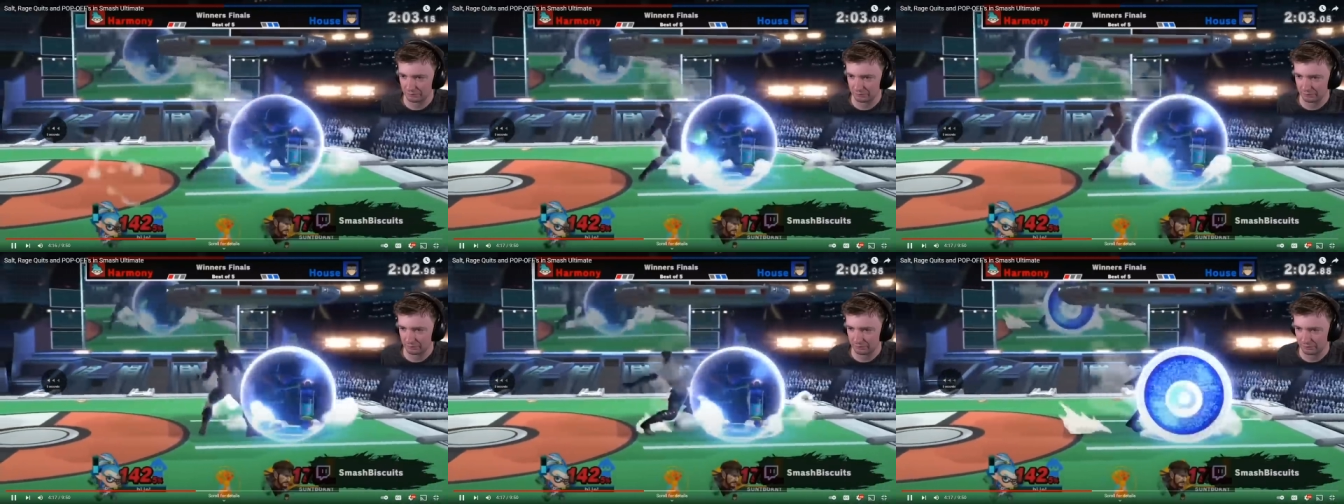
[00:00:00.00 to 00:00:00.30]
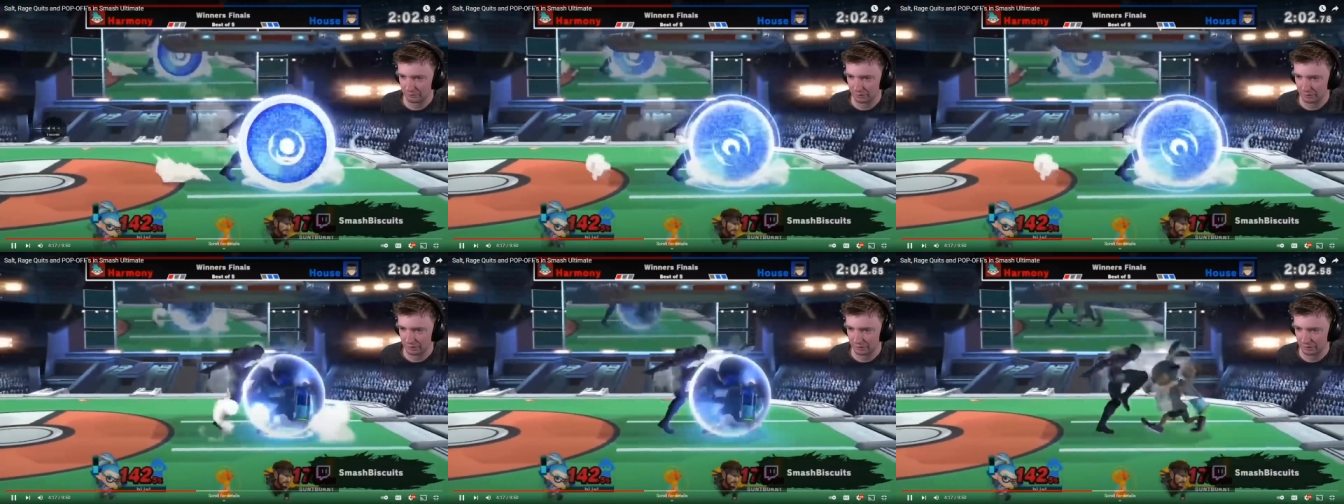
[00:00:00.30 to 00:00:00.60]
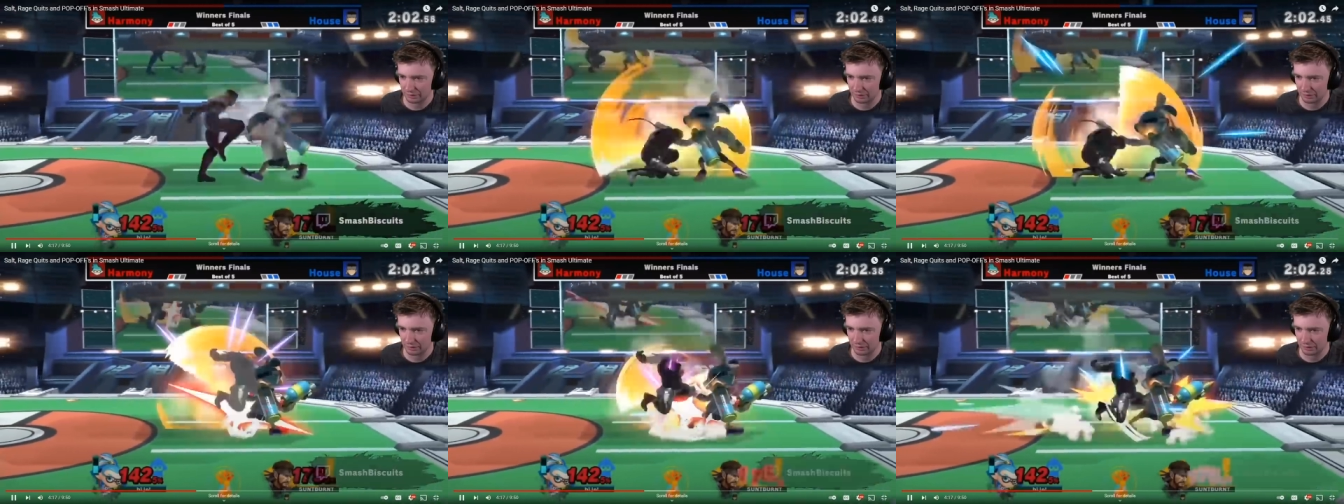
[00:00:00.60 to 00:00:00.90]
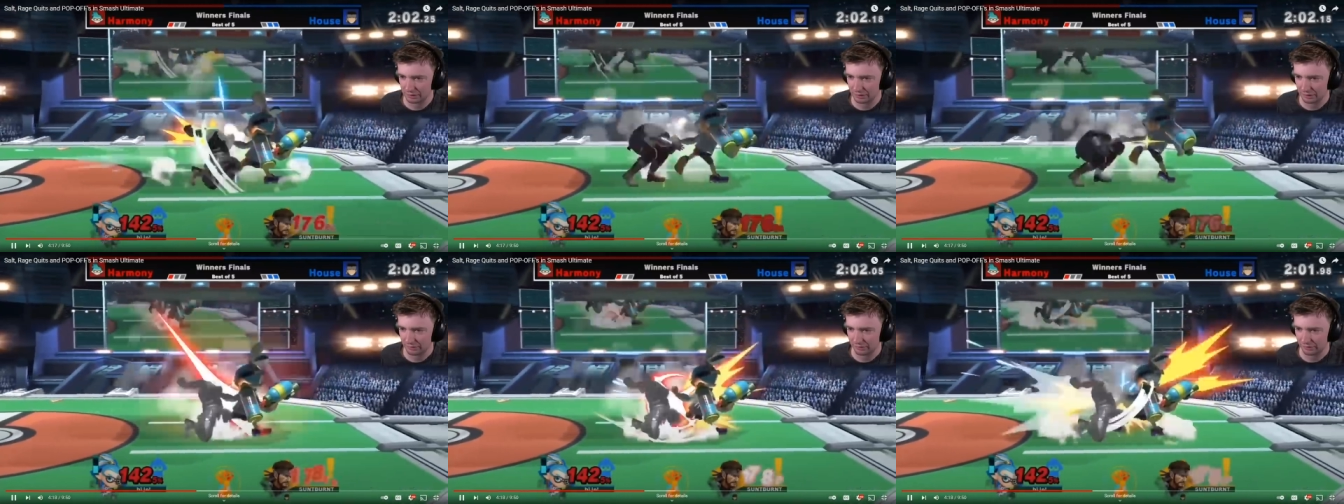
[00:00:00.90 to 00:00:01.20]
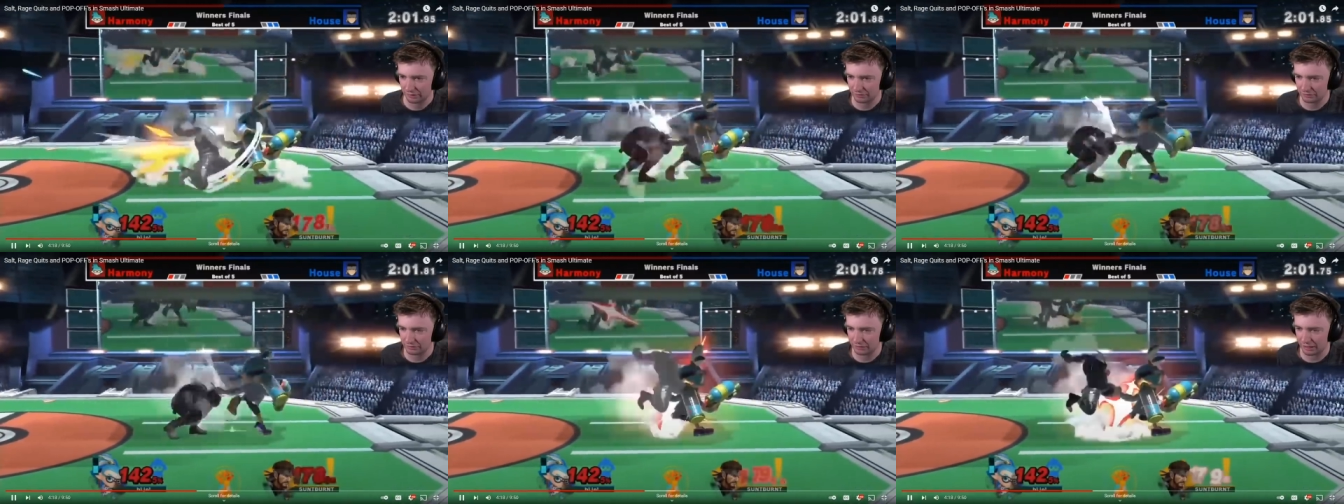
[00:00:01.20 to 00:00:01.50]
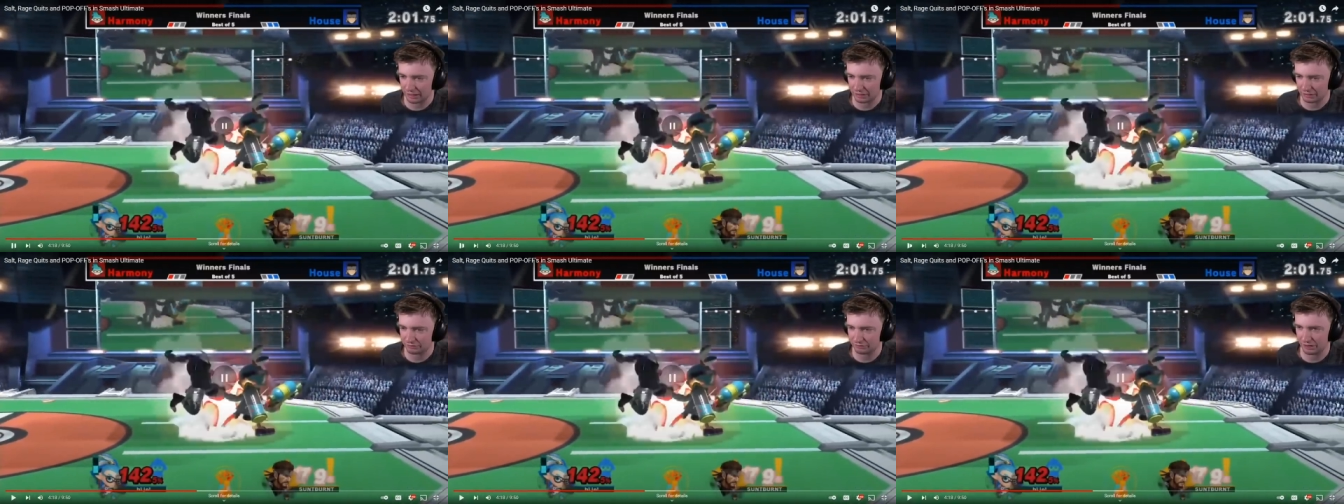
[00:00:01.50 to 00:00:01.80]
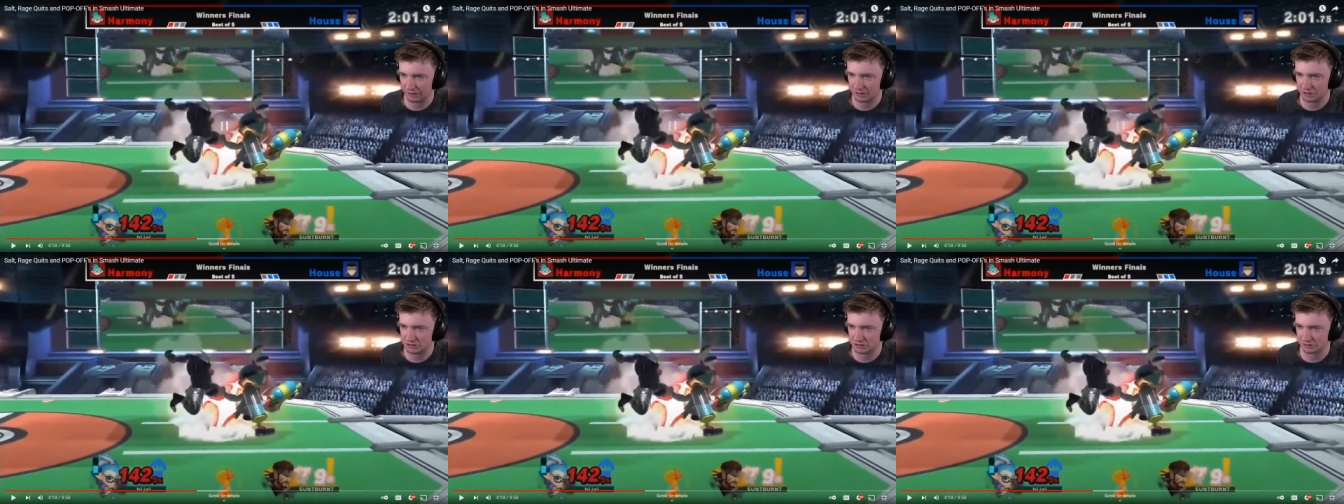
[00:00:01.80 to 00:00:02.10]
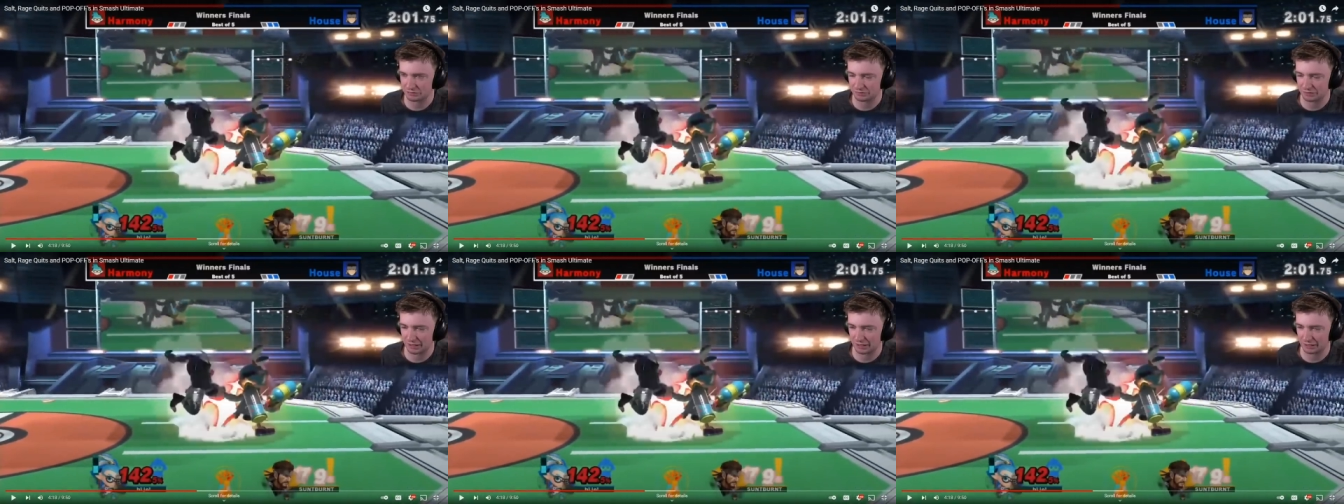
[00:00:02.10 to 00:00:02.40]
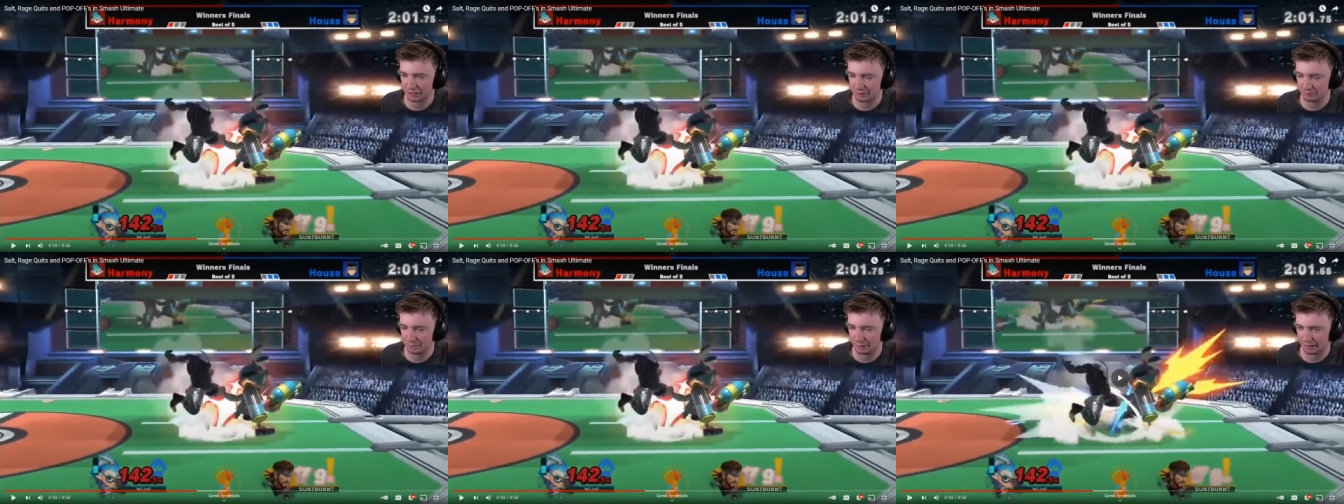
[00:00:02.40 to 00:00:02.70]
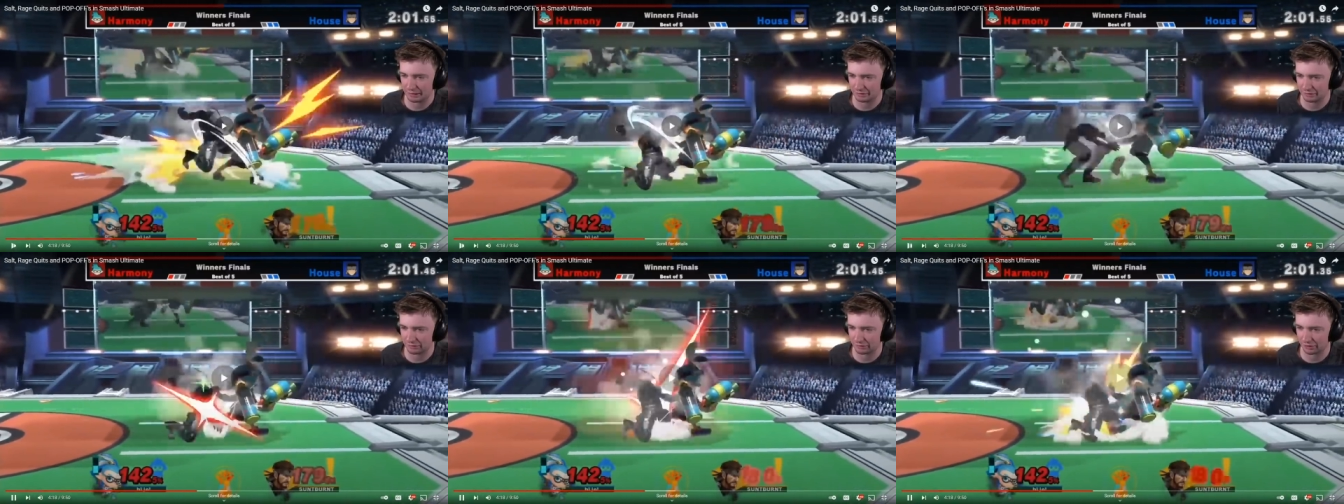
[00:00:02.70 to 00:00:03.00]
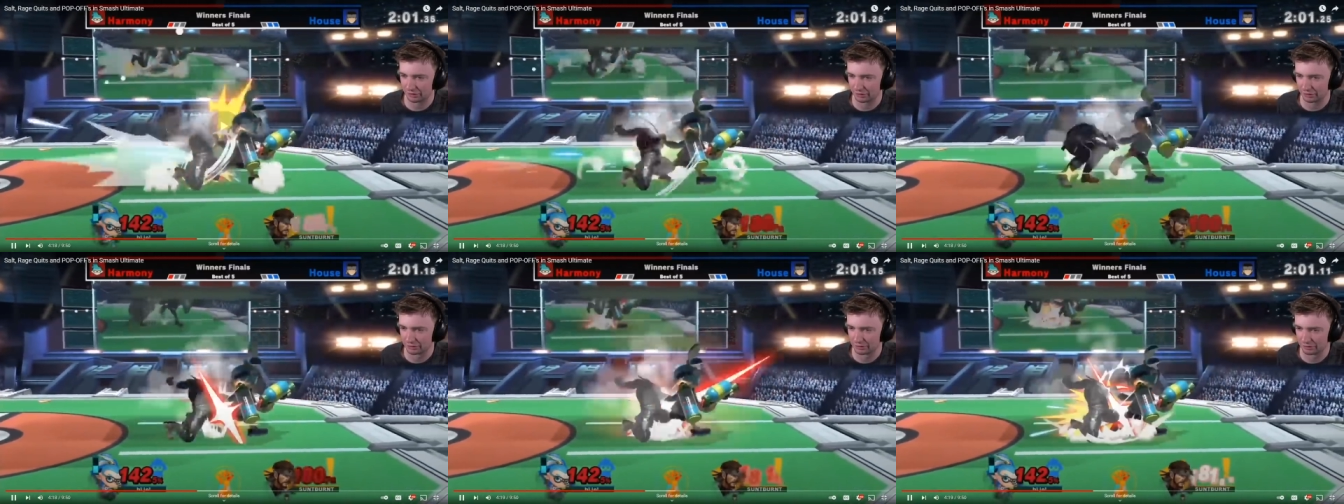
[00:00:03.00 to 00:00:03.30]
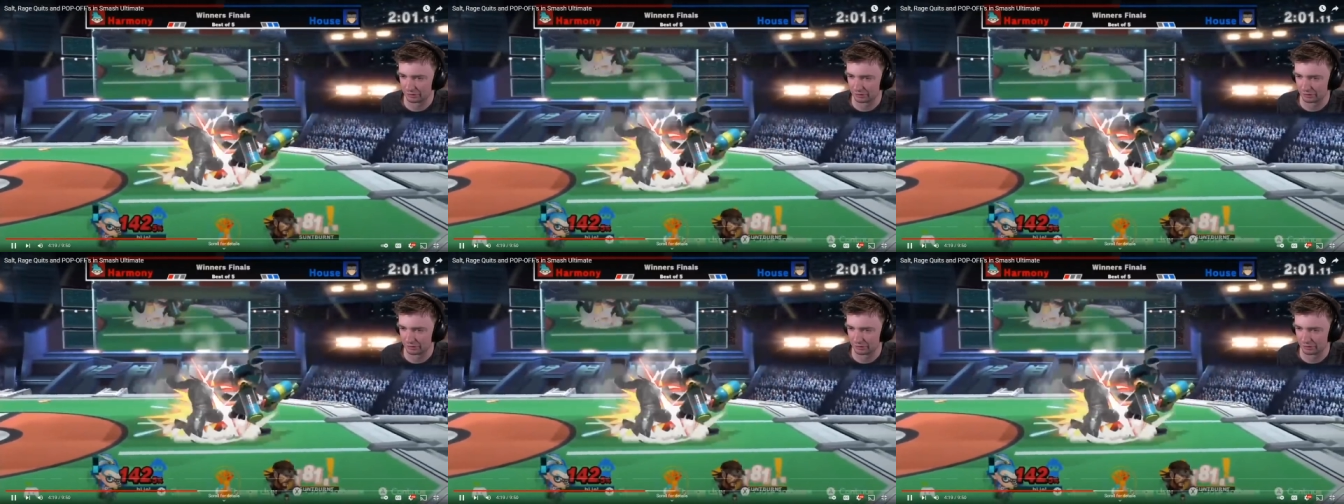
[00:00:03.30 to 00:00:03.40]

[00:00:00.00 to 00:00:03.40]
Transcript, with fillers: Oh my God. The satisfaction of getting the back throw.